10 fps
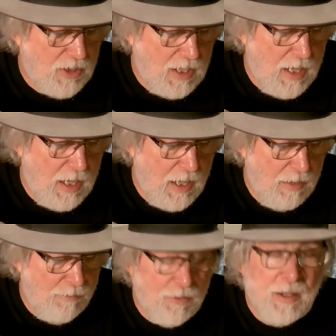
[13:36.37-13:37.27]
kit
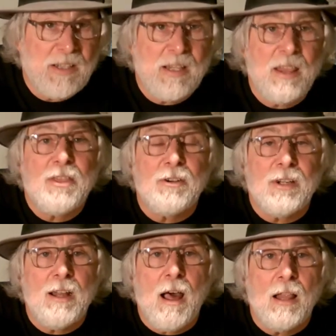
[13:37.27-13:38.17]
for less than
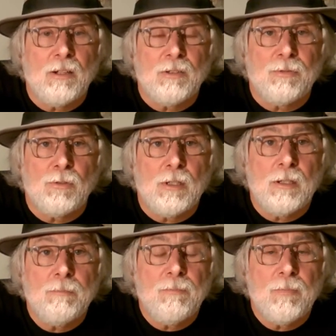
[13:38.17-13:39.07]
$30 for it.